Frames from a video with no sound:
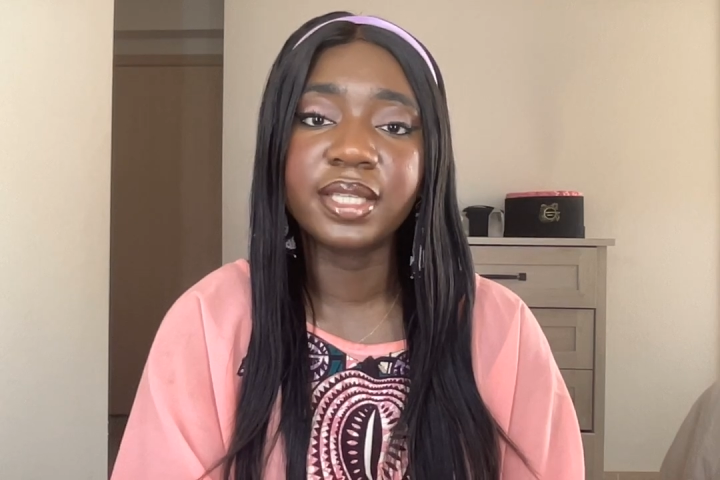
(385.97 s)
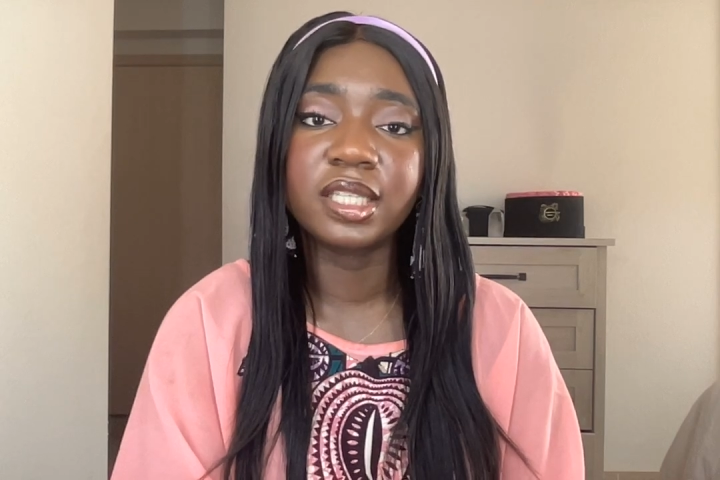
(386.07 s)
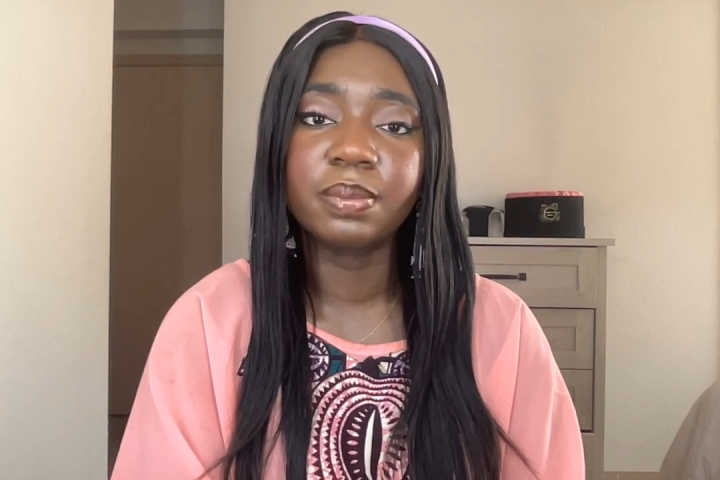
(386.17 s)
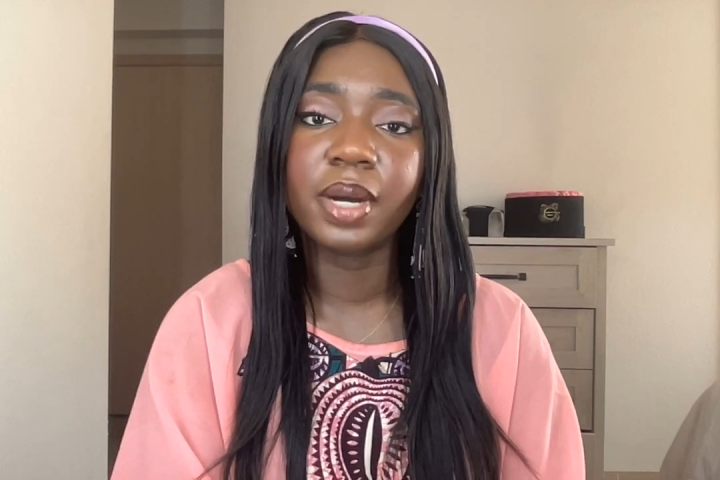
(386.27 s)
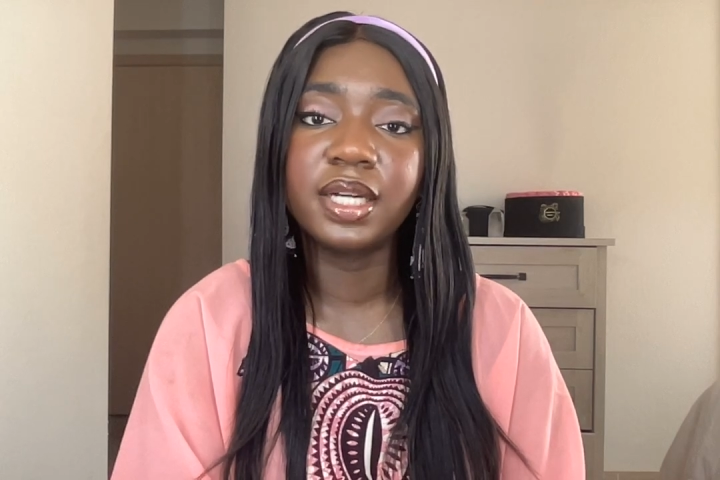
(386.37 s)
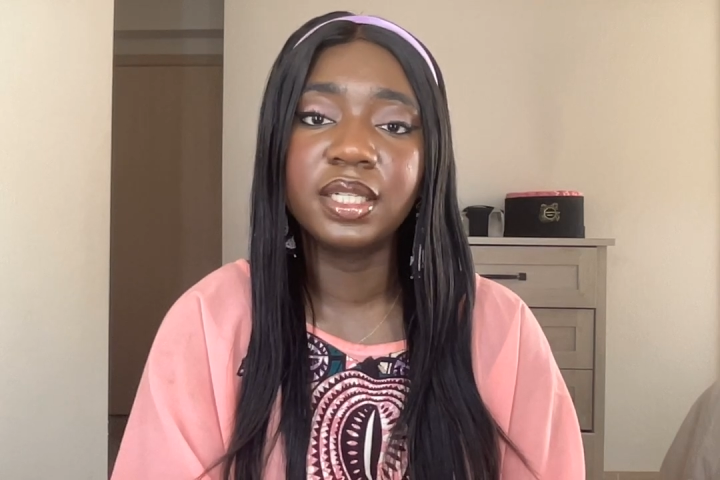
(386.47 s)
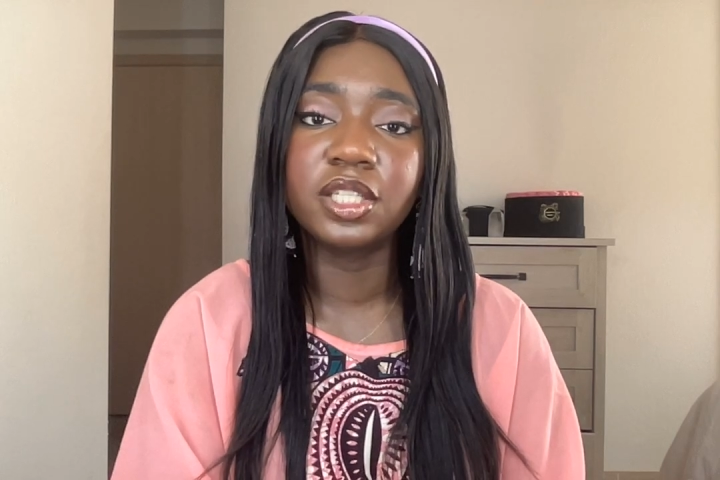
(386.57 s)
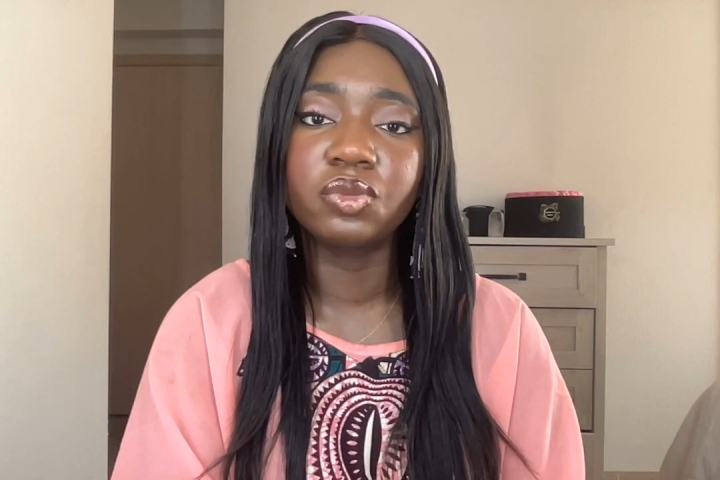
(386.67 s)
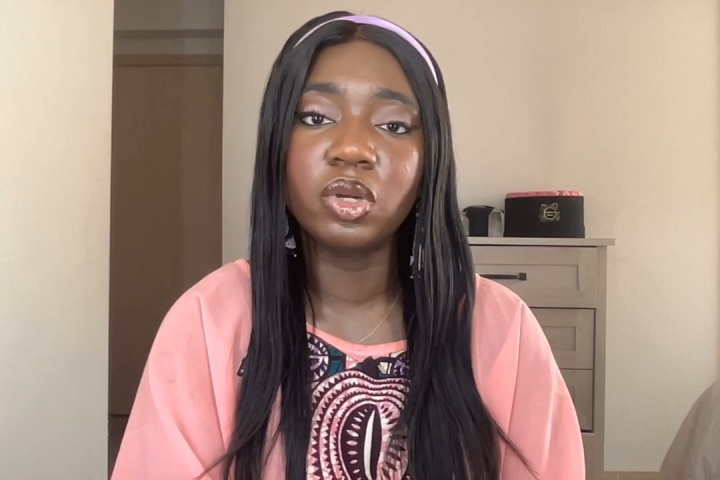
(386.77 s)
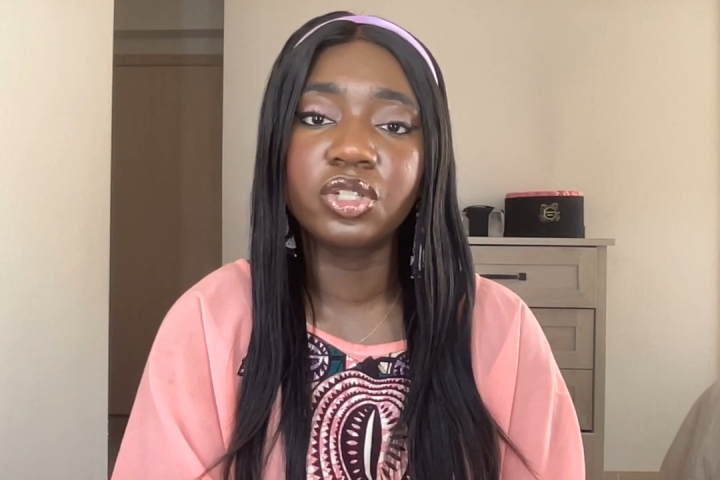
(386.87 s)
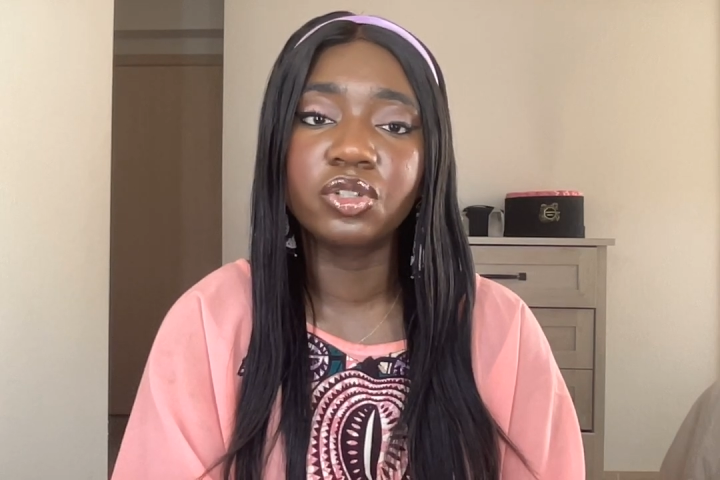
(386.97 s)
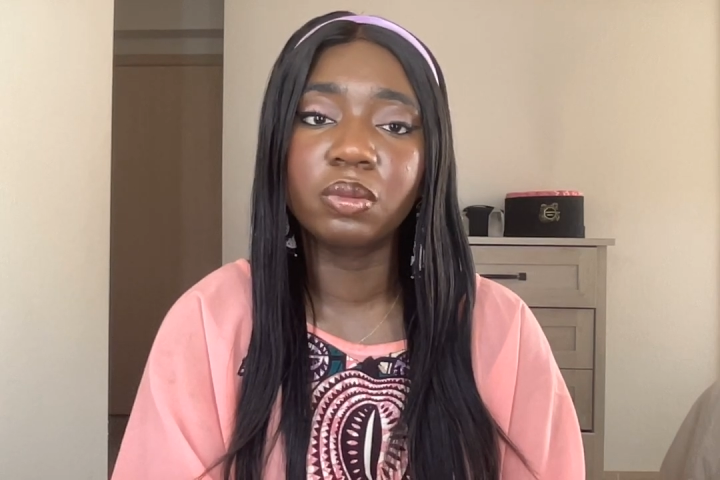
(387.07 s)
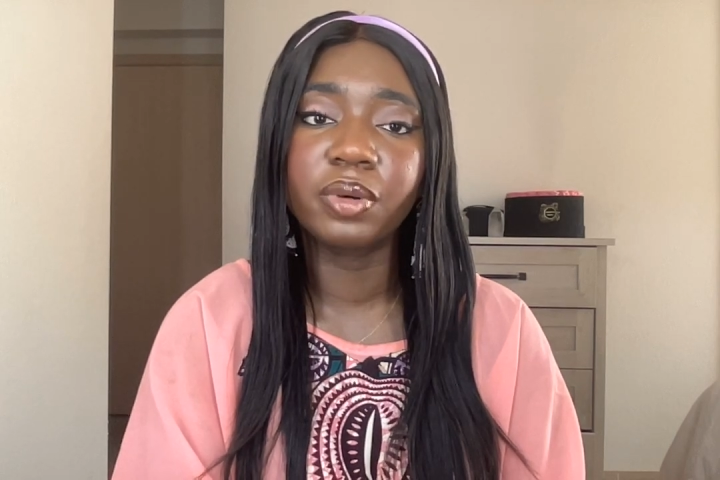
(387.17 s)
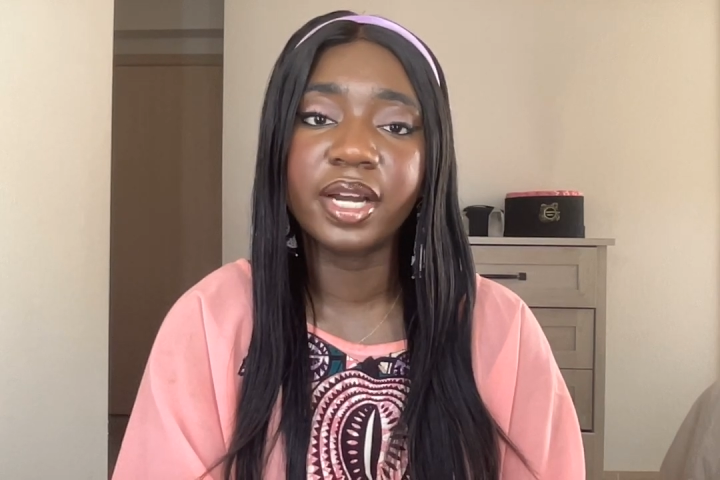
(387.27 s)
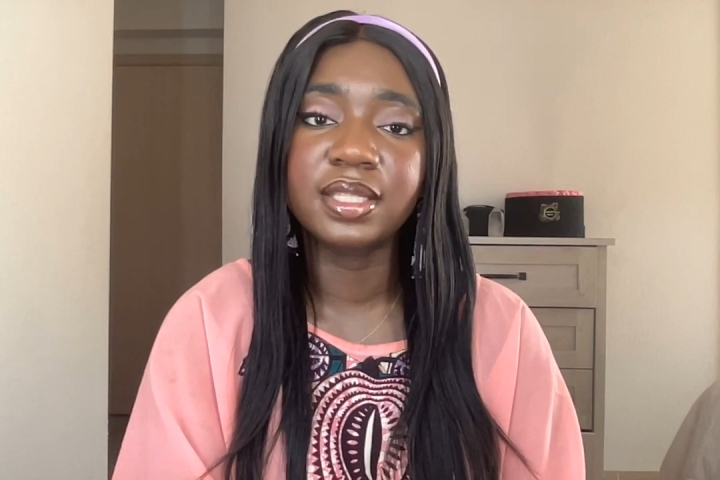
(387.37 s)
expanding its regional
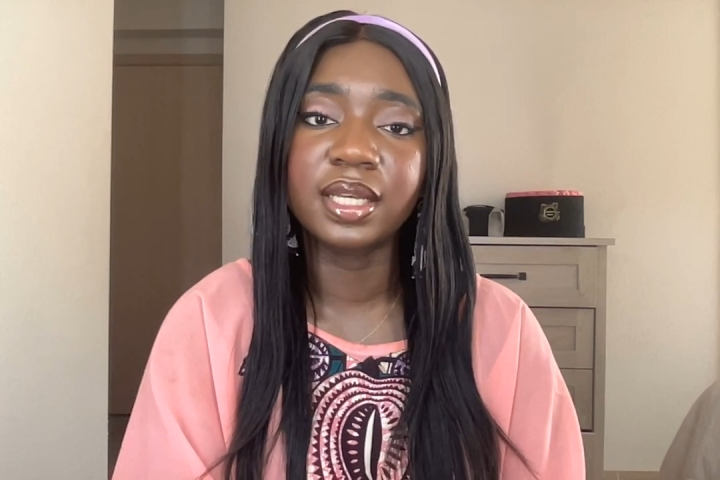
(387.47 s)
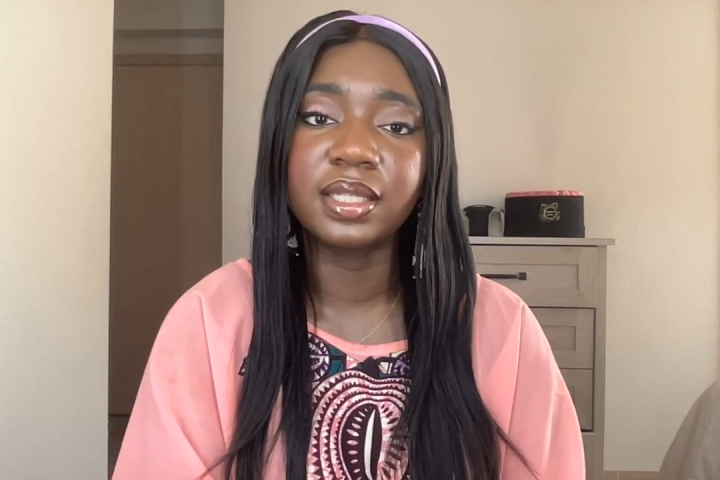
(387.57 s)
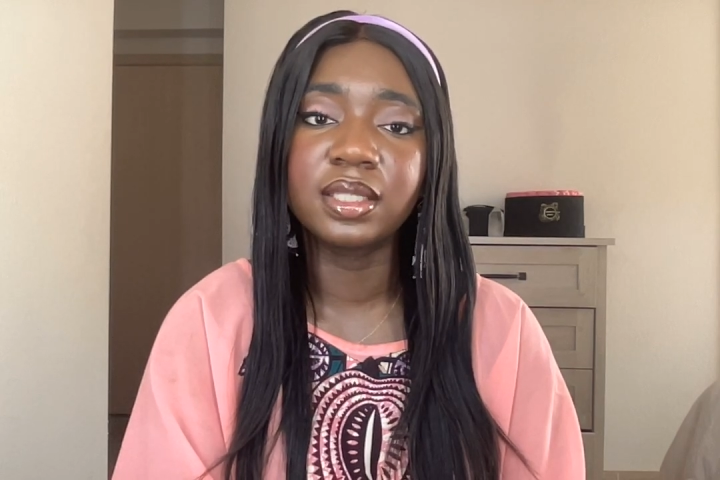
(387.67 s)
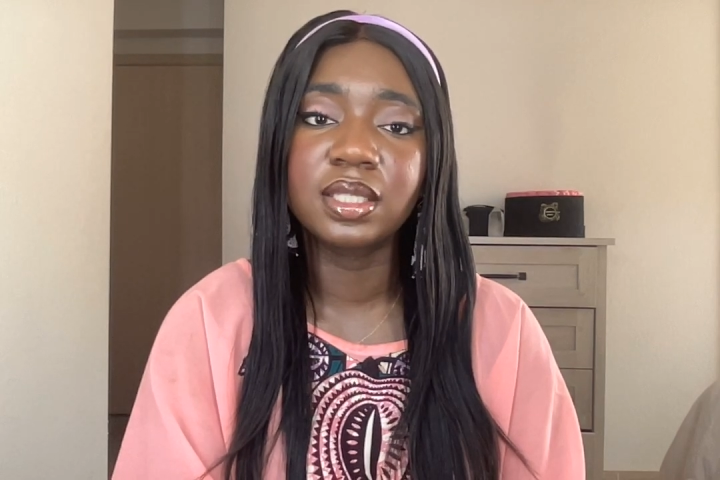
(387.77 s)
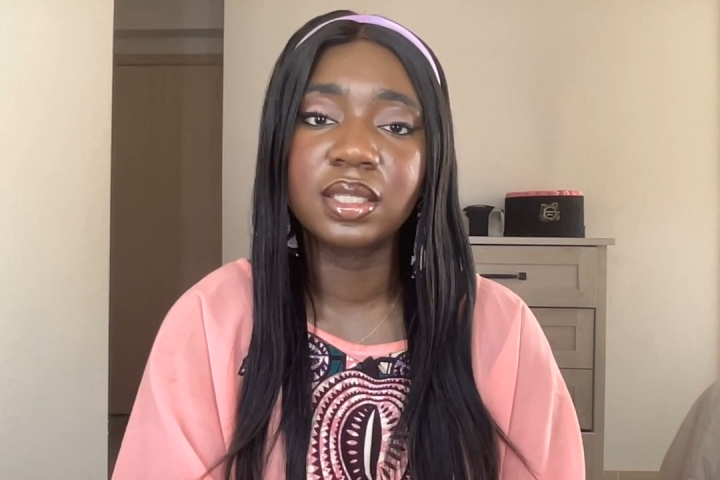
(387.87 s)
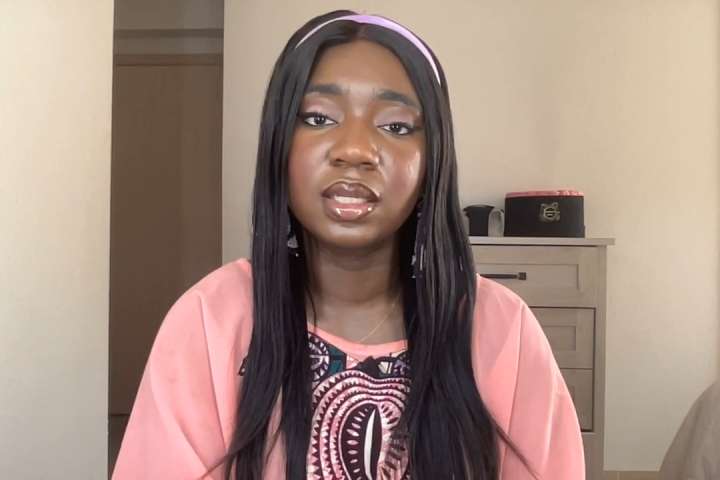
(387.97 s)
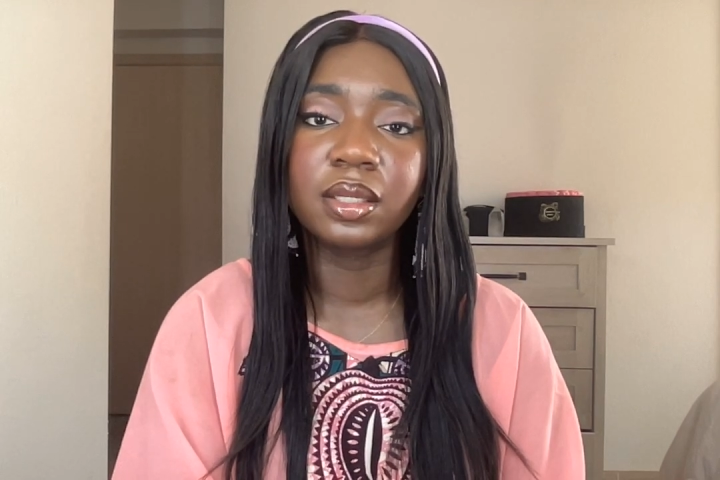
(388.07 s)
presence.